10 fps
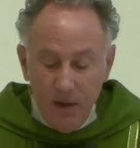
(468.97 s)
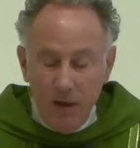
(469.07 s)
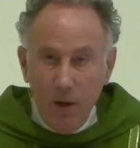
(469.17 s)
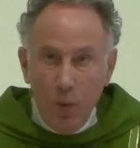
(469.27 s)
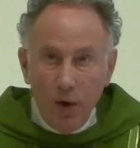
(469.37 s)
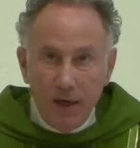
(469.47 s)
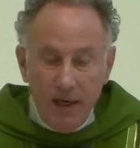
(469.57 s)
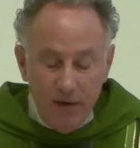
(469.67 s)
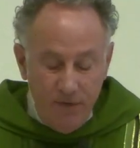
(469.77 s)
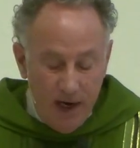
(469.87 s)
You know, working
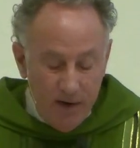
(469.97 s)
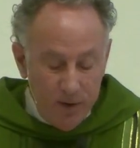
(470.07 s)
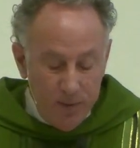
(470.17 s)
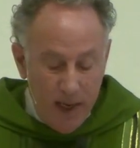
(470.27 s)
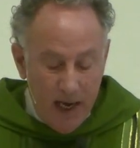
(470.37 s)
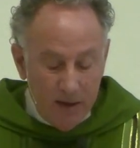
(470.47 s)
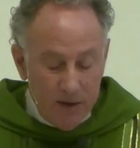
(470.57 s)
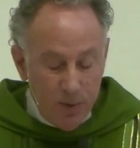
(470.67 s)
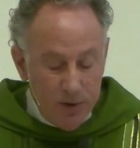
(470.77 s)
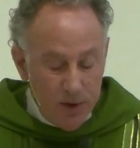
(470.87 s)
in Pharaoh's
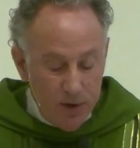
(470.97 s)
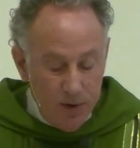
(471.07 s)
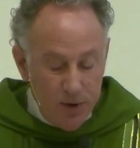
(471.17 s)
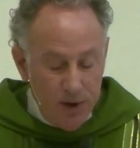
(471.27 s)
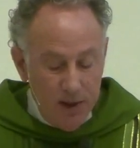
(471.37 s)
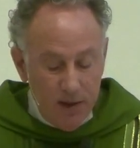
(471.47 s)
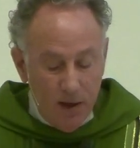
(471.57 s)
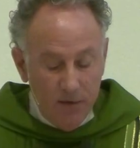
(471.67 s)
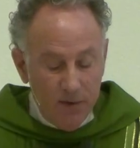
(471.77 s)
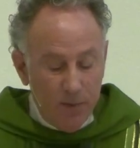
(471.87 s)
palace was a cushy and
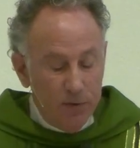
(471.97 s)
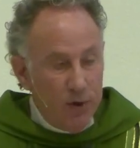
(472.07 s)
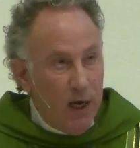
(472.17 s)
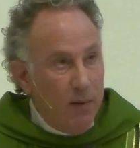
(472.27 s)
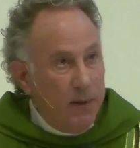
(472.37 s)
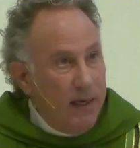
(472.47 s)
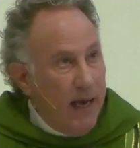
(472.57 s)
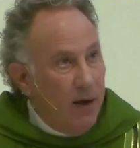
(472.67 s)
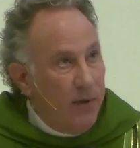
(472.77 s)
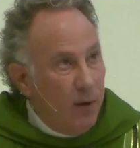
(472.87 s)
comfortable job, and
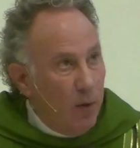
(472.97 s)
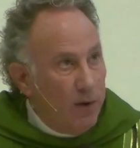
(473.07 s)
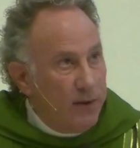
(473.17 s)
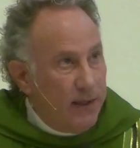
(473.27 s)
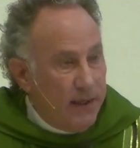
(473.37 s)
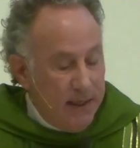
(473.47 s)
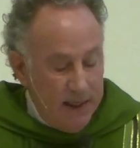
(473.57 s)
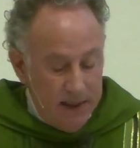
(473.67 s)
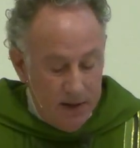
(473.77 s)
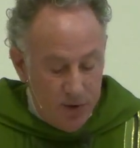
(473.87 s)
now they were sitting
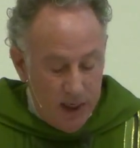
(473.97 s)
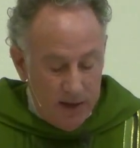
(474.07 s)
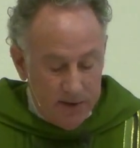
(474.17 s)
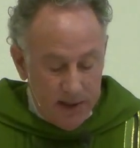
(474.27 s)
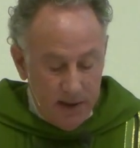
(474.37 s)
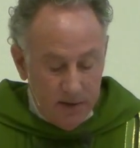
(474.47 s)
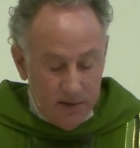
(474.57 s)
in a jail cell.